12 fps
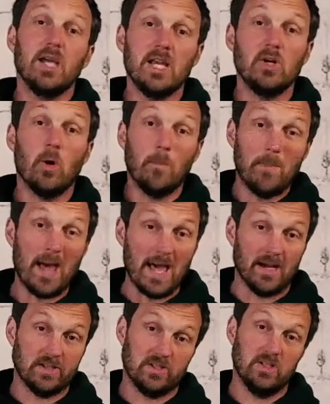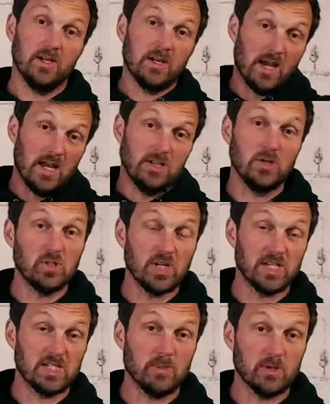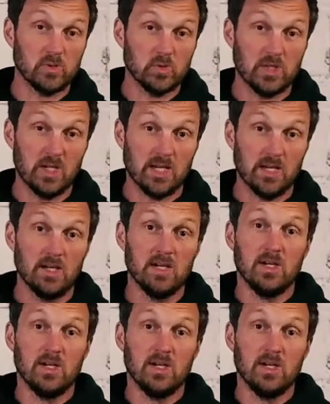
in your pecs, okay, in your chest muscles here.